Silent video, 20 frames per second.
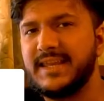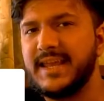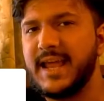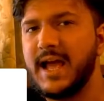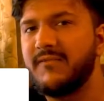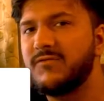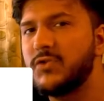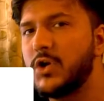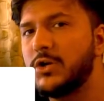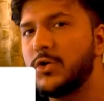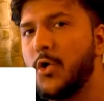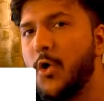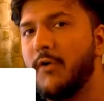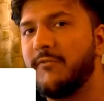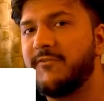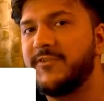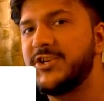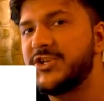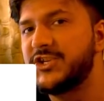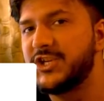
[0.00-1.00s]
they have not
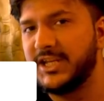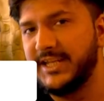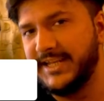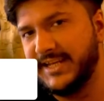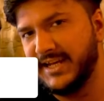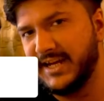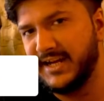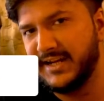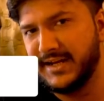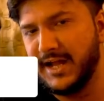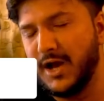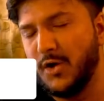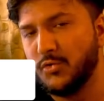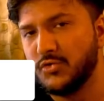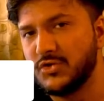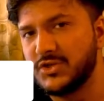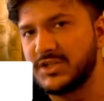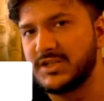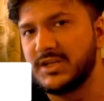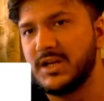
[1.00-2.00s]
officially
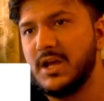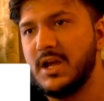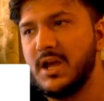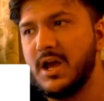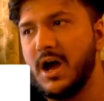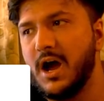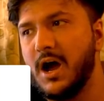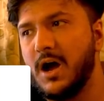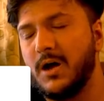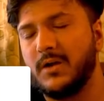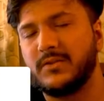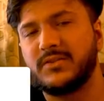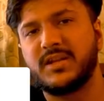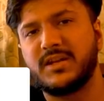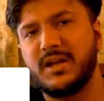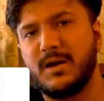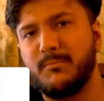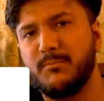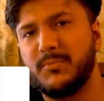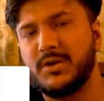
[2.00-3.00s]
announced
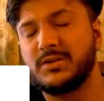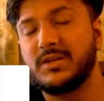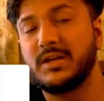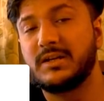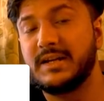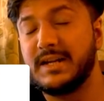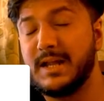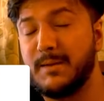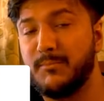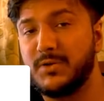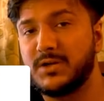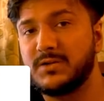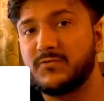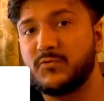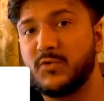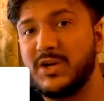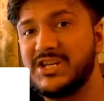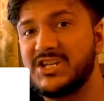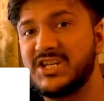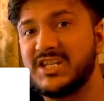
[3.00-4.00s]
the number of
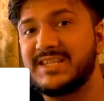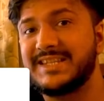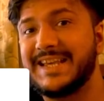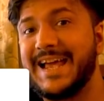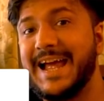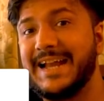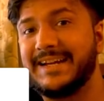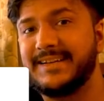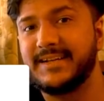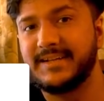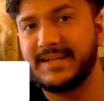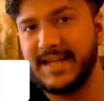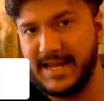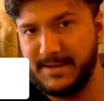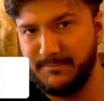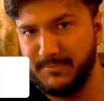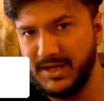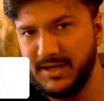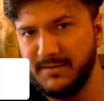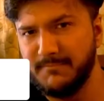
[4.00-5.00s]
questions and the
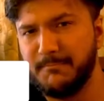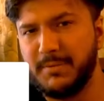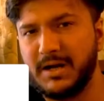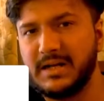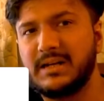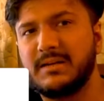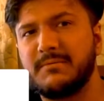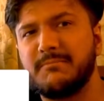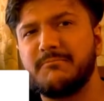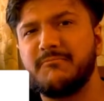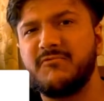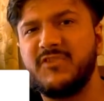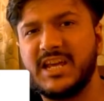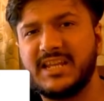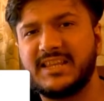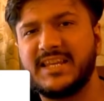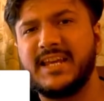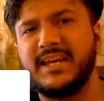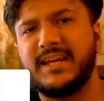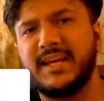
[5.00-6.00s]
timing, but we are
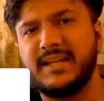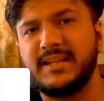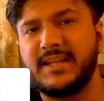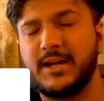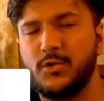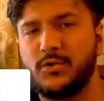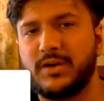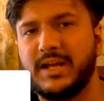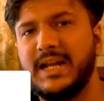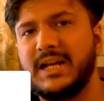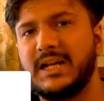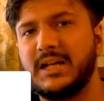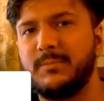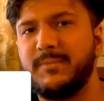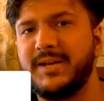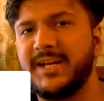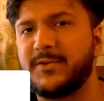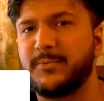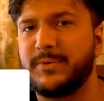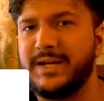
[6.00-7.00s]
thinking that okay, it'll
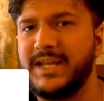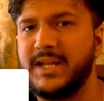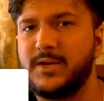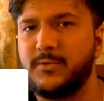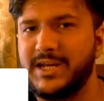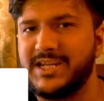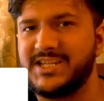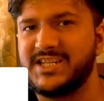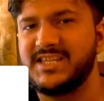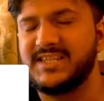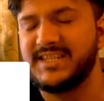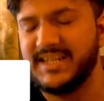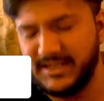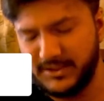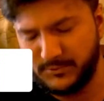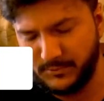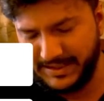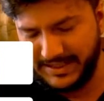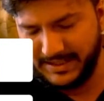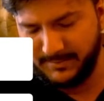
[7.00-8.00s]
be 20 questions
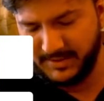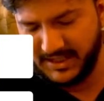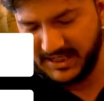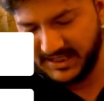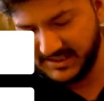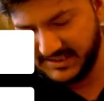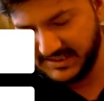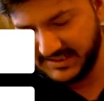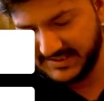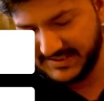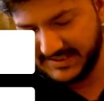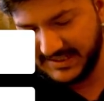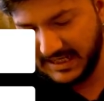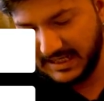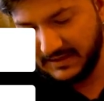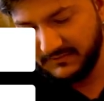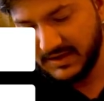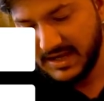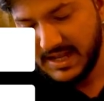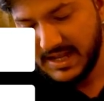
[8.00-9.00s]
and 20 minutes
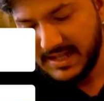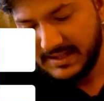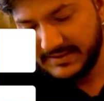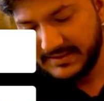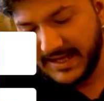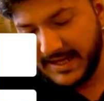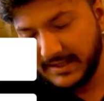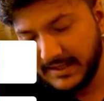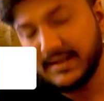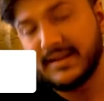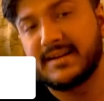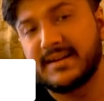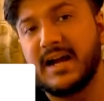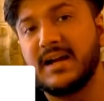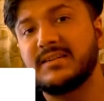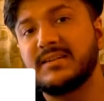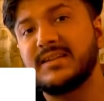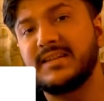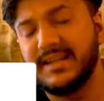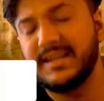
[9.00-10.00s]
itself. Then
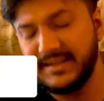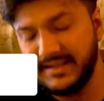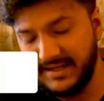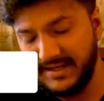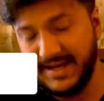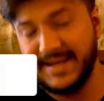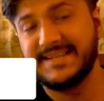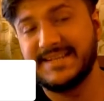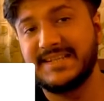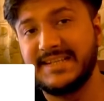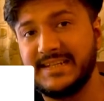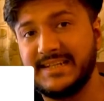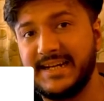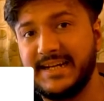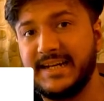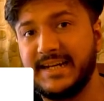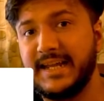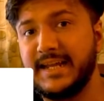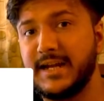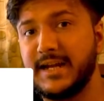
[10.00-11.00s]
rather than the essay
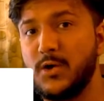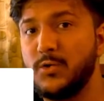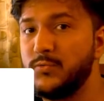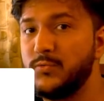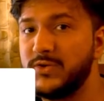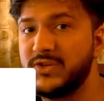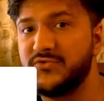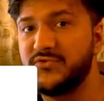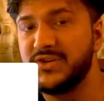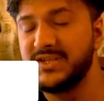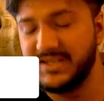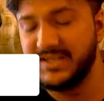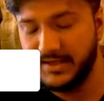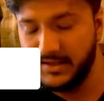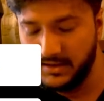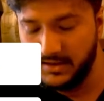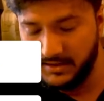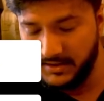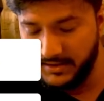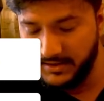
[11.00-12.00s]
writing round which was there
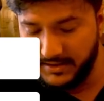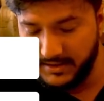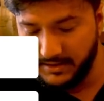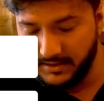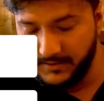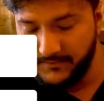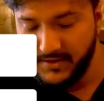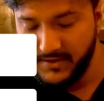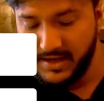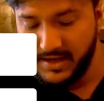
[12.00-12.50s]
earlier,